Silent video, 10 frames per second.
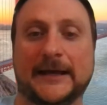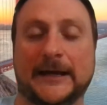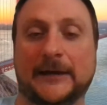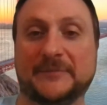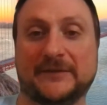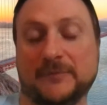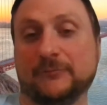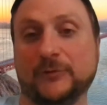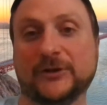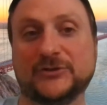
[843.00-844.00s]

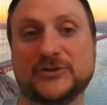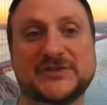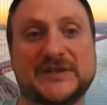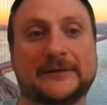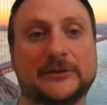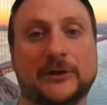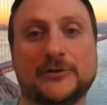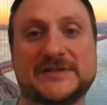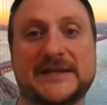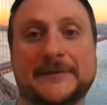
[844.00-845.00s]
And really just in
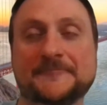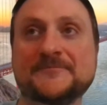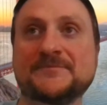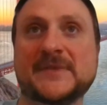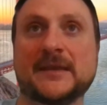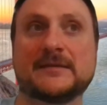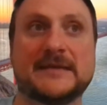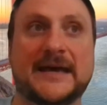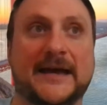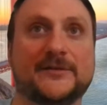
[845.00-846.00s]
closing,
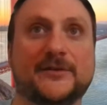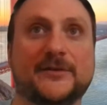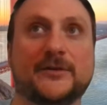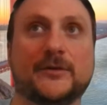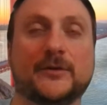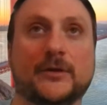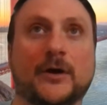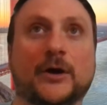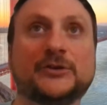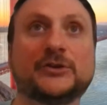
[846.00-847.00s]
that
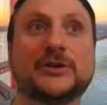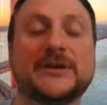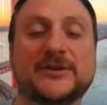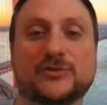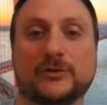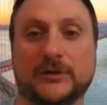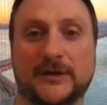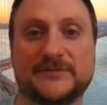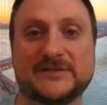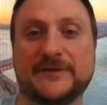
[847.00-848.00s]
unconditional
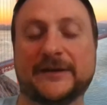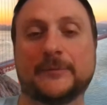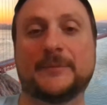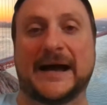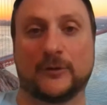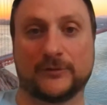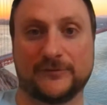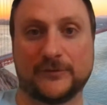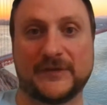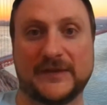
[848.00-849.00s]
love is a very
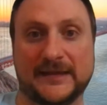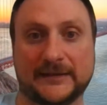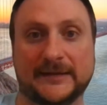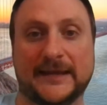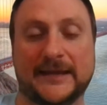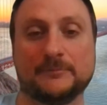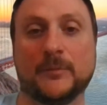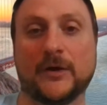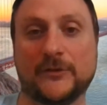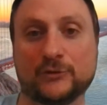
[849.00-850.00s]
powerful thing, and
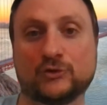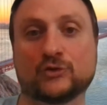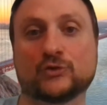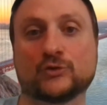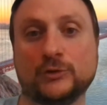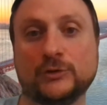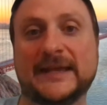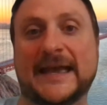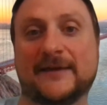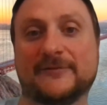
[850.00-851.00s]
mothers truly
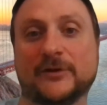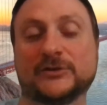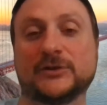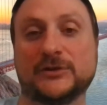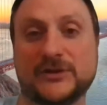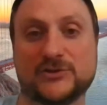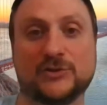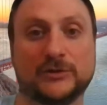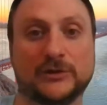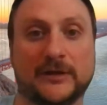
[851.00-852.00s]
have
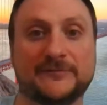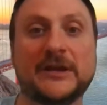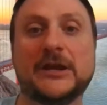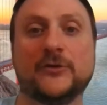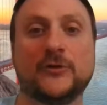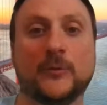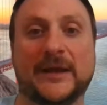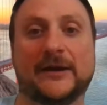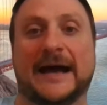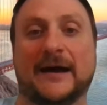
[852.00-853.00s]
unconditional love. No
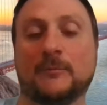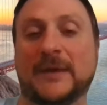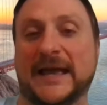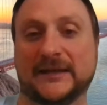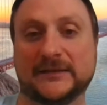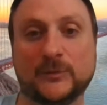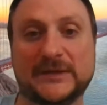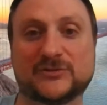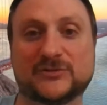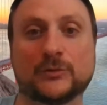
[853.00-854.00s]
matter how badly
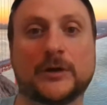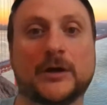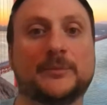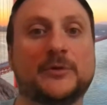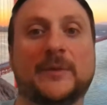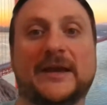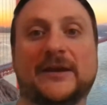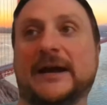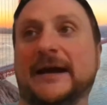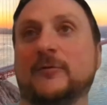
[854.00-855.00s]
we screw up, no
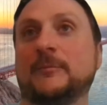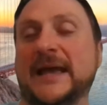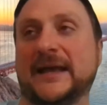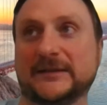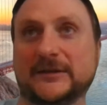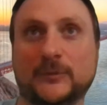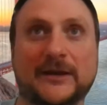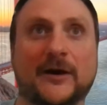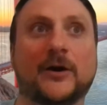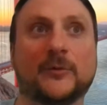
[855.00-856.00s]
matter how badly we
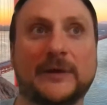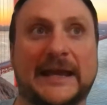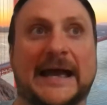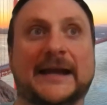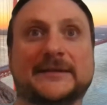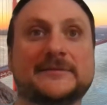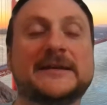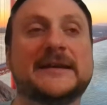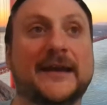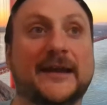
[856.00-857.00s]
act,
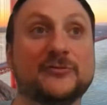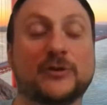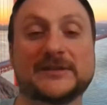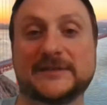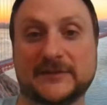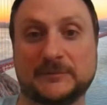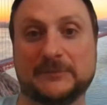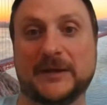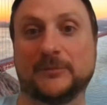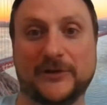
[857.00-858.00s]
and trust us, me
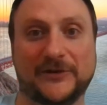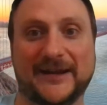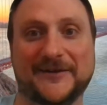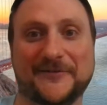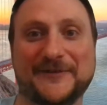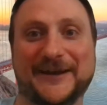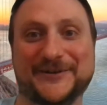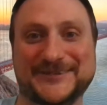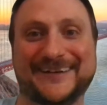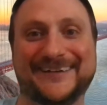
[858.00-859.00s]
and my brother had our fair
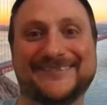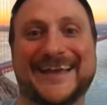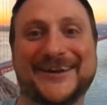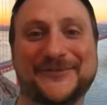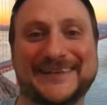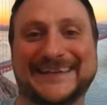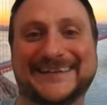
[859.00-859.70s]
share of that over the